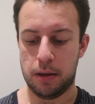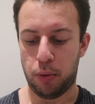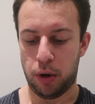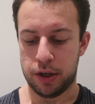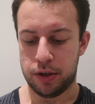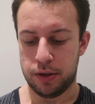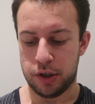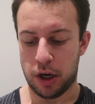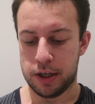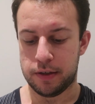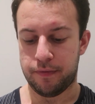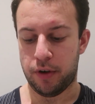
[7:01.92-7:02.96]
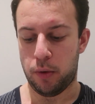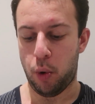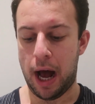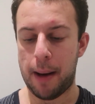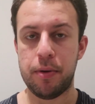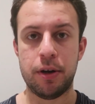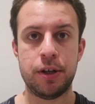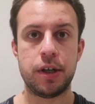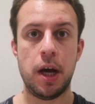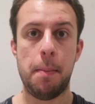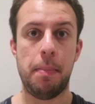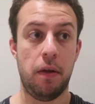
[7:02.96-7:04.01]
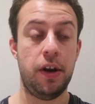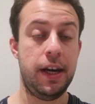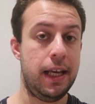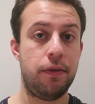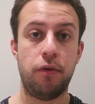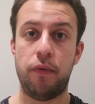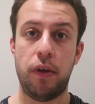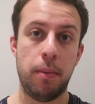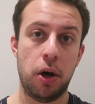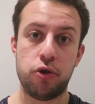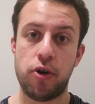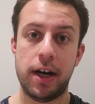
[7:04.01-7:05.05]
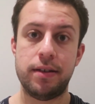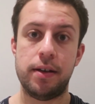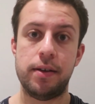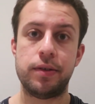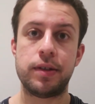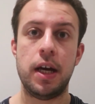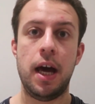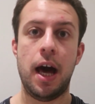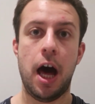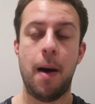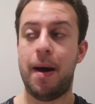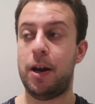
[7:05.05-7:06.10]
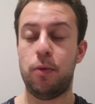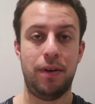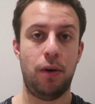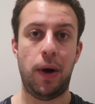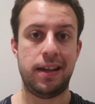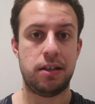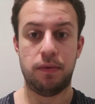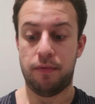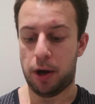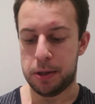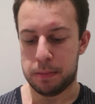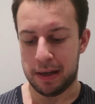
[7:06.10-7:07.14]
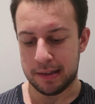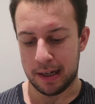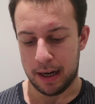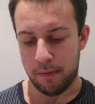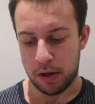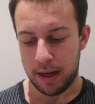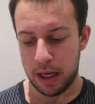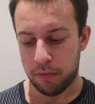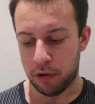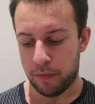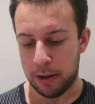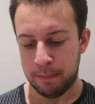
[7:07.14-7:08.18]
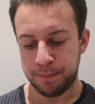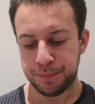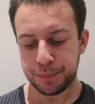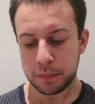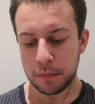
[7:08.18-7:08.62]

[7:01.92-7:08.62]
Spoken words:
apologised for what happened, but that neither of them are traitors, and it would be a waste of a vote to basically get rid of either of them.